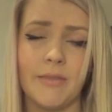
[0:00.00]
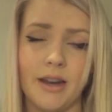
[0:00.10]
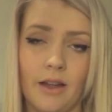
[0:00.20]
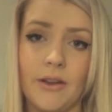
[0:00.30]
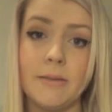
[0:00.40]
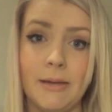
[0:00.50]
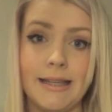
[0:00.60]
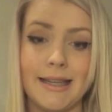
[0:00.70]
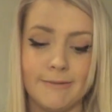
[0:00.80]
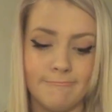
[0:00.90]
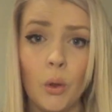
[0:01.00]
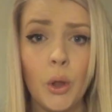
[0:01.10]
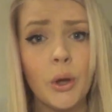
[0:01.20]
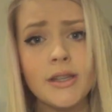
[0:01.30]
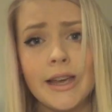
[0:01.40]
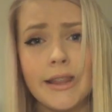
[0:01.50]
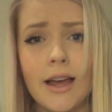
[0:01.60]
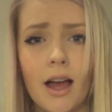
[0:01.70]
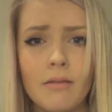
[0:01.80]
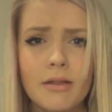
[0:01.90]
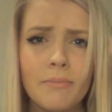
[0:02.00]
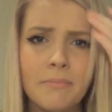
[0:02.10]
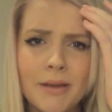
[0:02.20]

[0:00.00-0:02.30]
I love her to pieces. Although saying that, I'm the